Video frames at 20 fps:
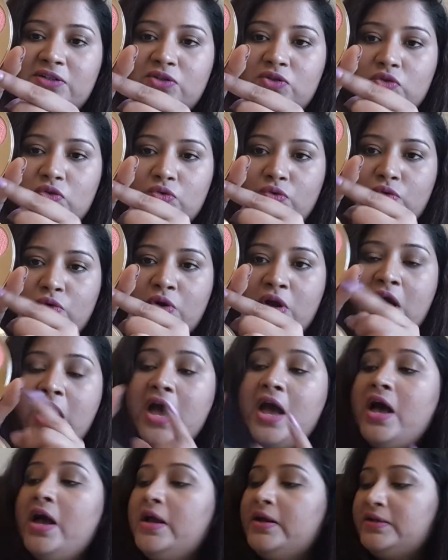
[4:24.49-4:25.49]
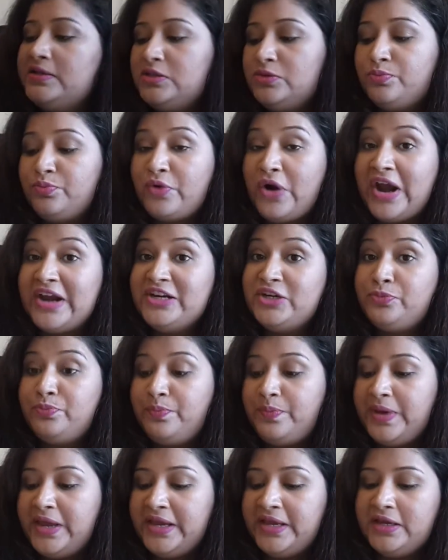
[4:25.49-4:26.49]
So it's
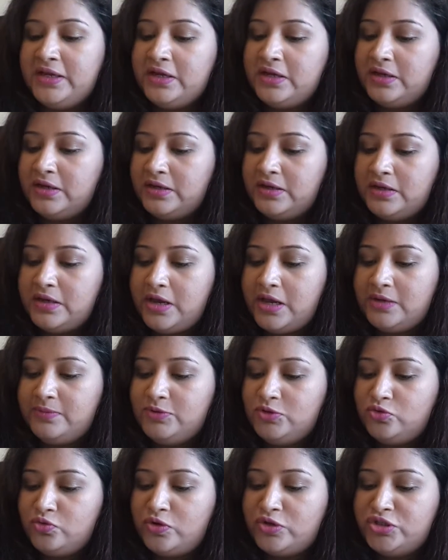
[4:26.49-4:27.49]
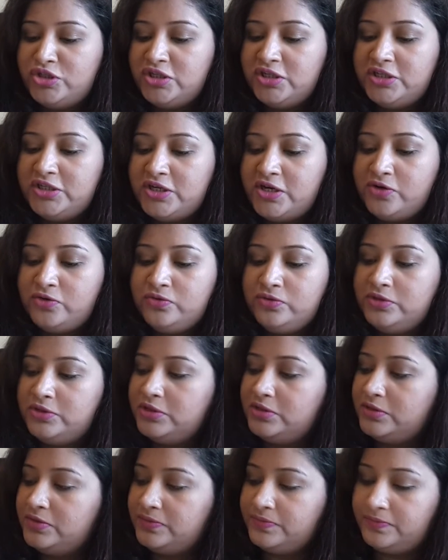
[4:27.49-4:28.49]
bright pink. I'll be swatching it out.